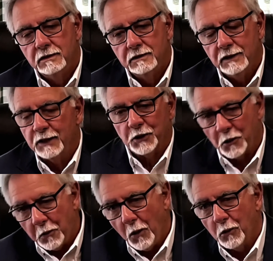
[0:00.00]
not to
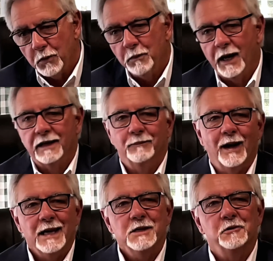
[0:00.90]
quote, but
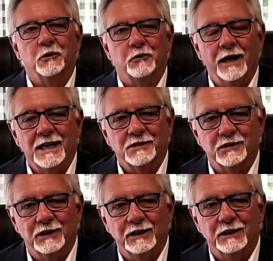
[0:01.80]
my 8-year-old
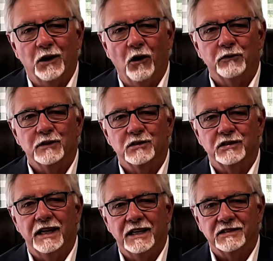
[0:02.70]
grandson often
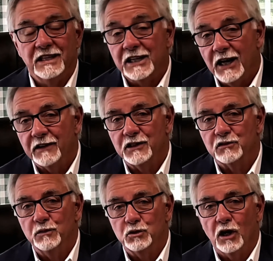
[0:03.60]
says, and he got this
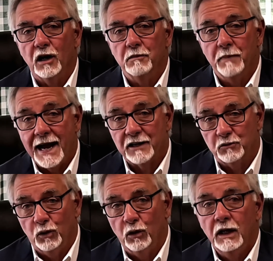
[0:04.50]
from John
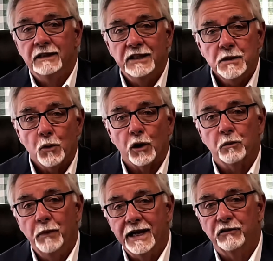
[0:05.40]
Maxwell, teamwork
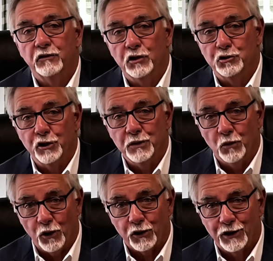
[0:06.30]
makes the dream
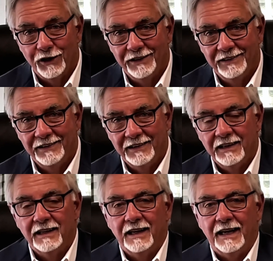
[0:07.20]
work.
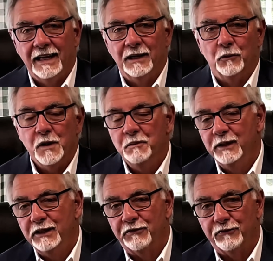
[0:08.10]
And we
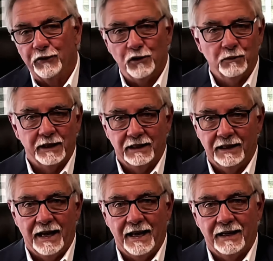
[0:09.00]
believe firmly in
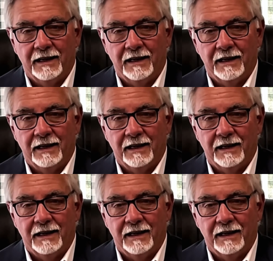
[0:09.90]
that.